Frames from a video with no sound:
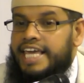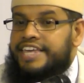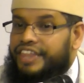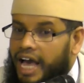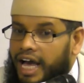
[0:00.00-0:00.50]

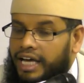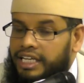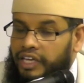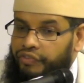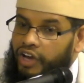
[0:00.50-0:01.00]
either,
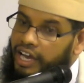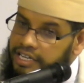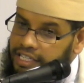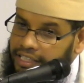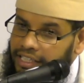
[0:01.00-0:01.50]
if you're
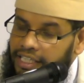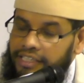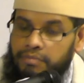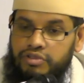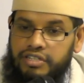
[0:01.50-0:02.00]
hurting
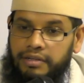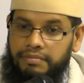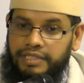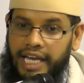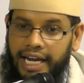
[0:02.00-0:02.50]
the
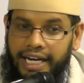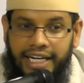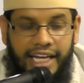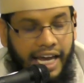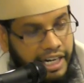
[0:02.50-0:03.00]
Muslims
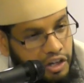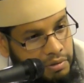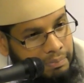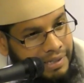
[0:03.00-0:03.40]
and human